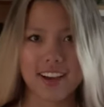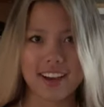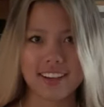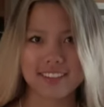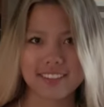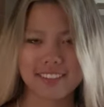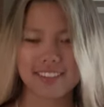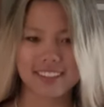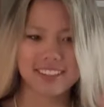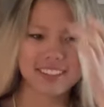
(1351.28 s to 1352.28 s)
guys.
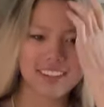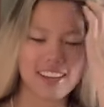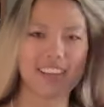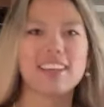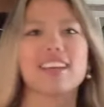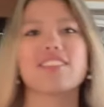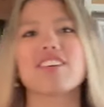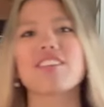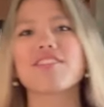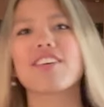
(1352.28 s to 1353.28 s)
Today is
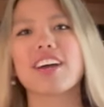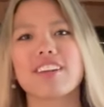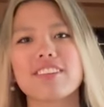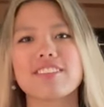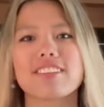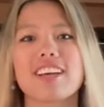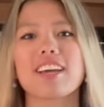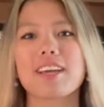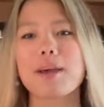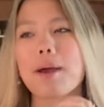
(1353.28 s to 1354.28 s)
our final
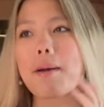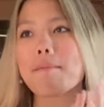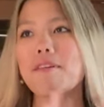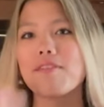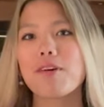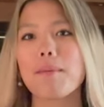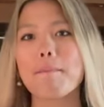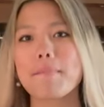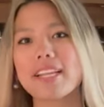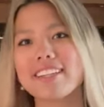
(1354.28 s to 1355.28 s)
day before
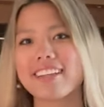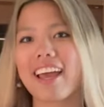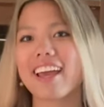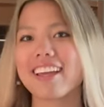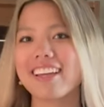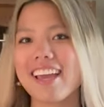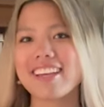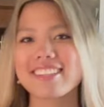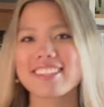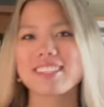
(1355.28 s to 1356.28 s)
bid day.
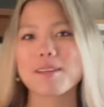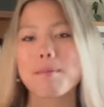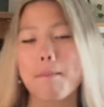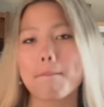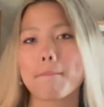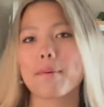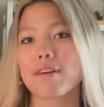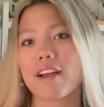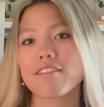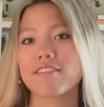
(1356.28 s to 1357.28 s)
It's
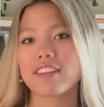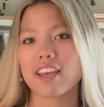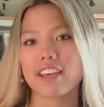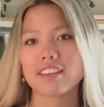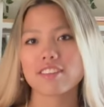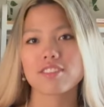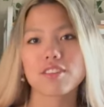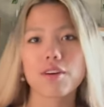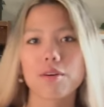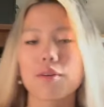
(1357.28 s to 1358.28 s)
pref day,
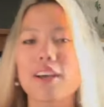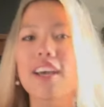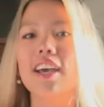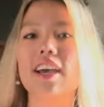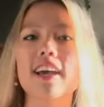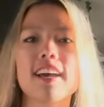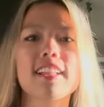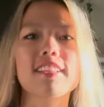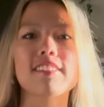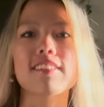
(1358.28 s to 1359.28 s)
so
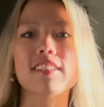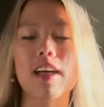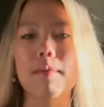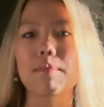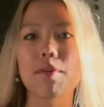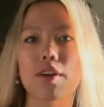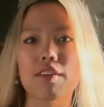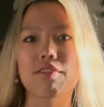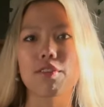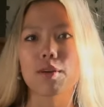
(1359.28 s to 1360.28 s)
this is a lot more
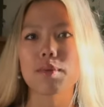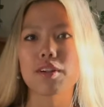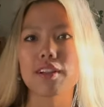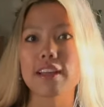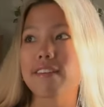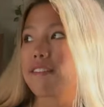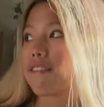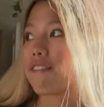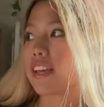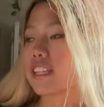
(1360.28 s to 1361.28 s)
formal,
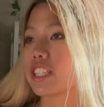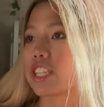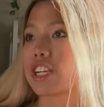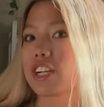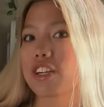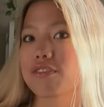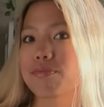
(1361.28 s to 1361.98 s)
fancier,